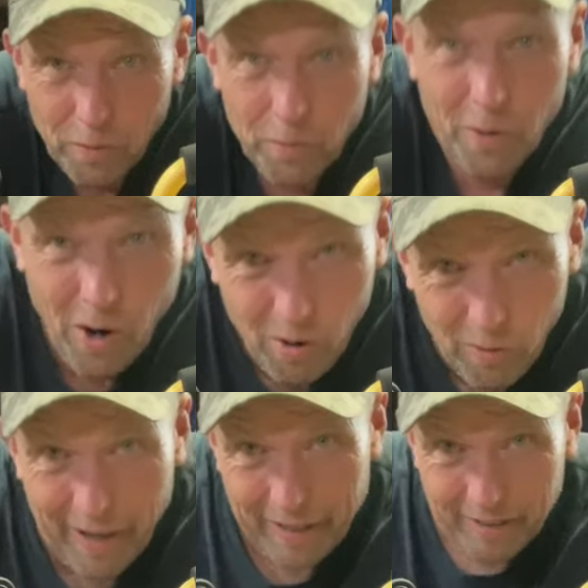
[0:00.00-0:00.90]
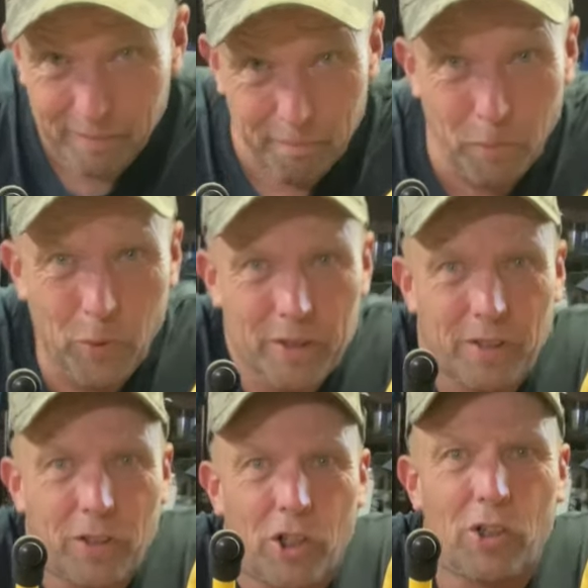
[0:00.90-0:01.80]
Well, all right, boys
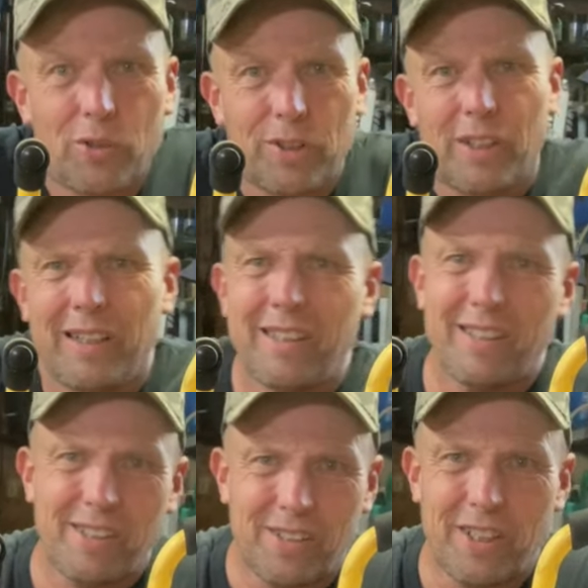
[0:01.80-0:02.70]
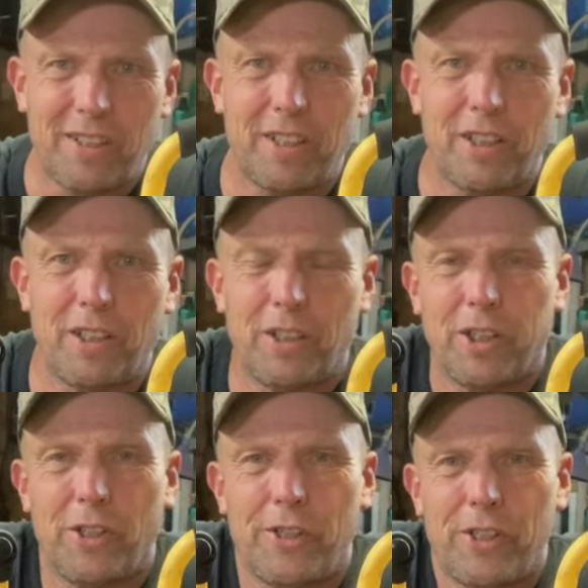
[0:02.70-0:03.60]
and girls, just in
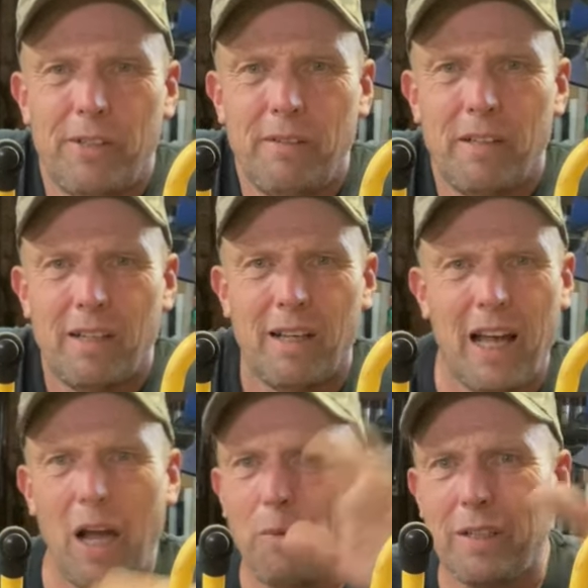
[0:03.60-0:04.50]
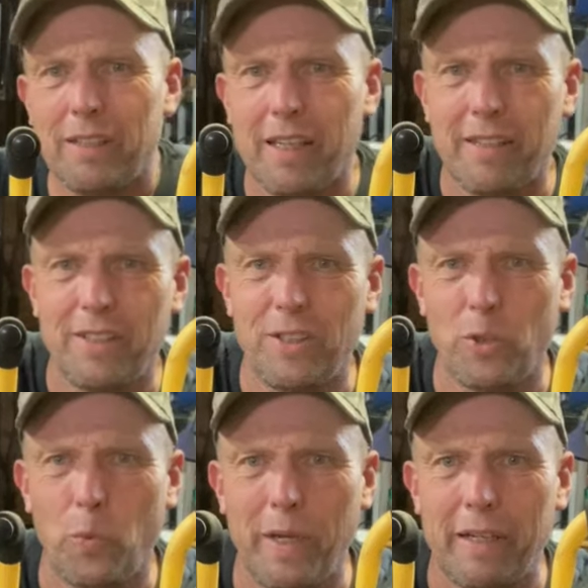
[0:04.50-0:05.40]
conclusion, I want to say this is a
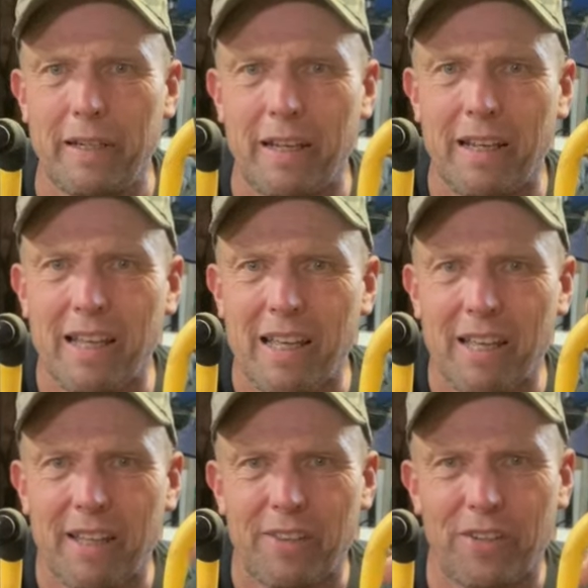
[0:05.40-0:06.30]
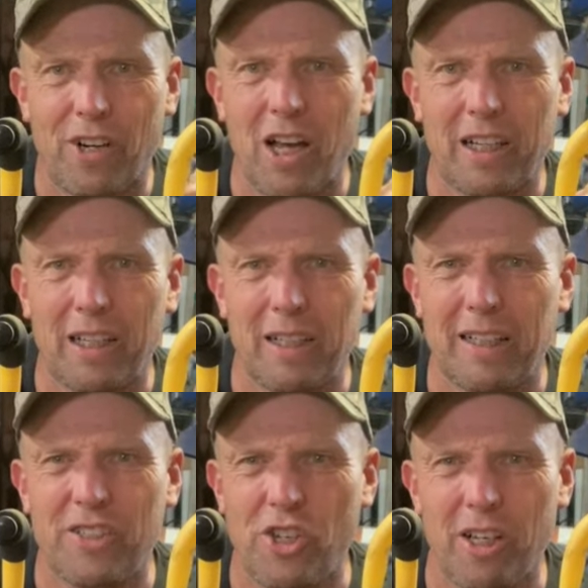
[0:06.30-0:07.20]
win. They're not going
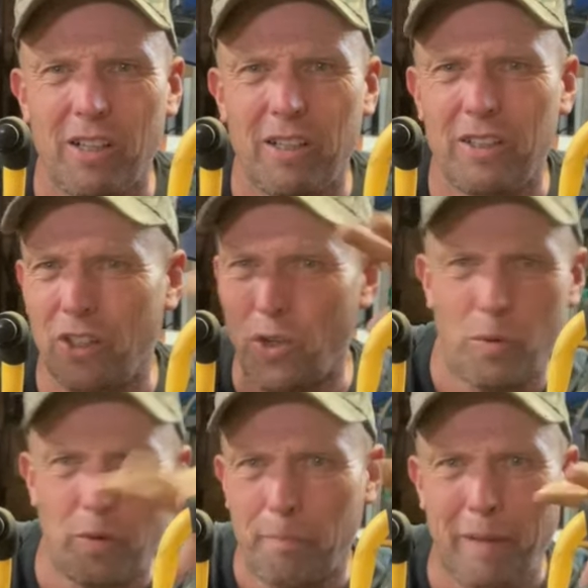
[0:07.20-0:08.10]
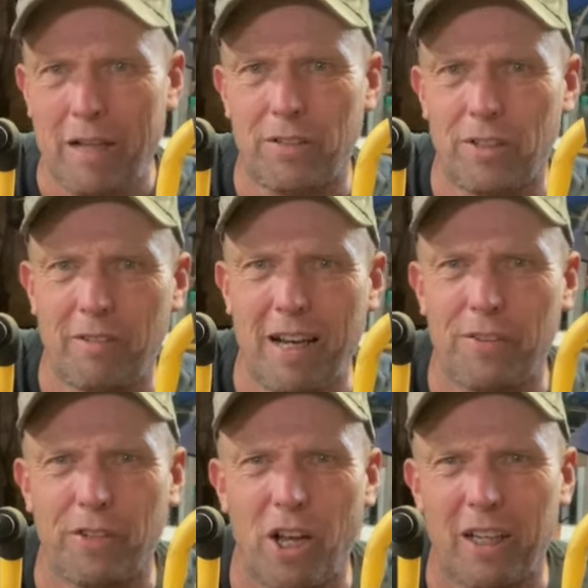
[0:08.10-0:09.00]
to, you know, bounce around.
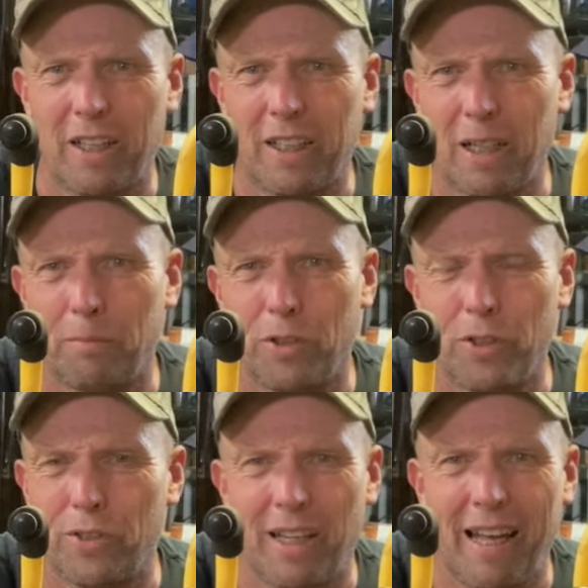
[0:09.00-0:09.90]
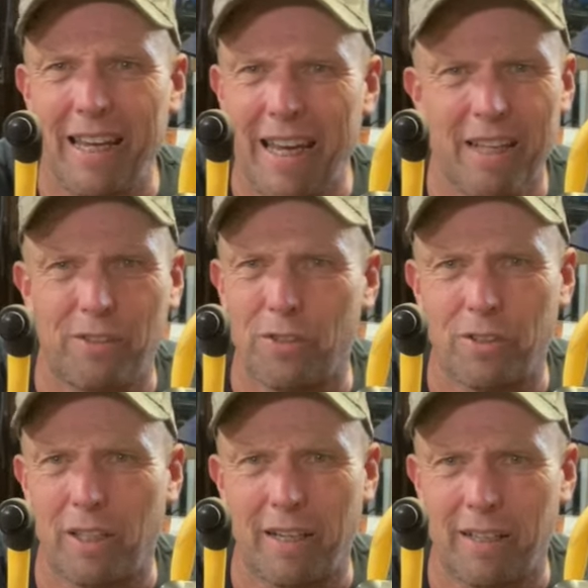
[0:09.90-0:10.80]
They're not going to come loose. I hate those
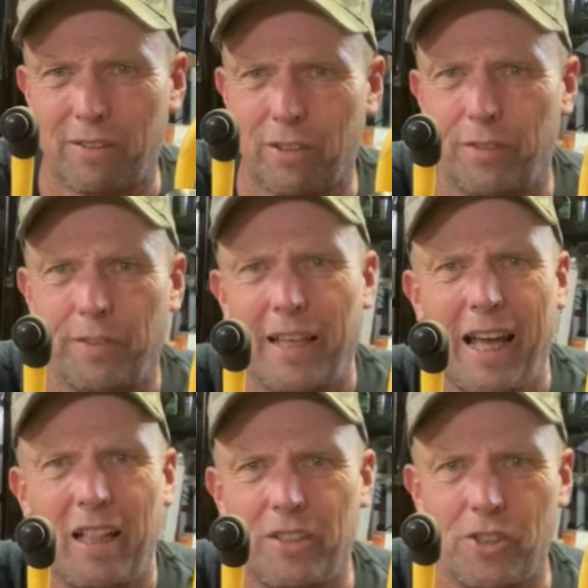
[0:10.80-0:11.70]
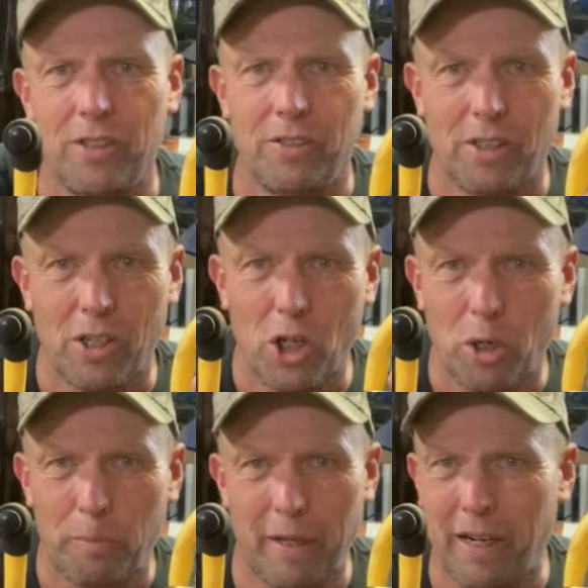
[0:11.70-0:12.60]
connectors for the halogens,
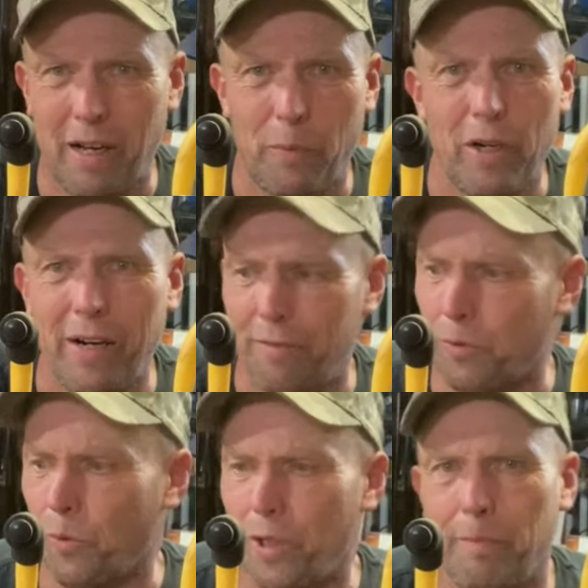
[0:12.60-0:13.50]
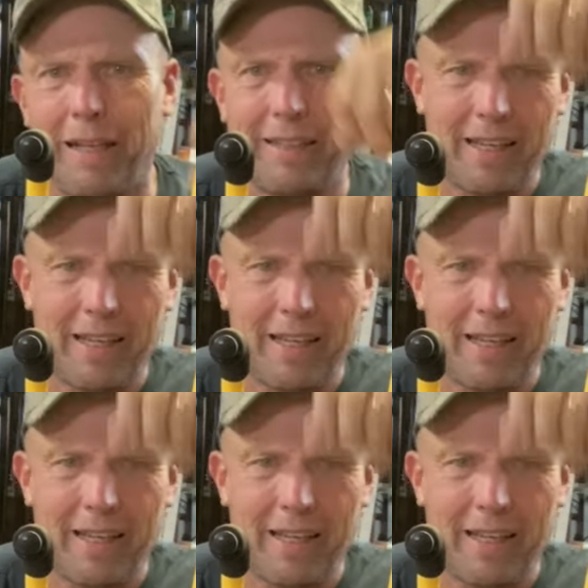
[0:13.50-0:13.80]
but we don't have to worry about that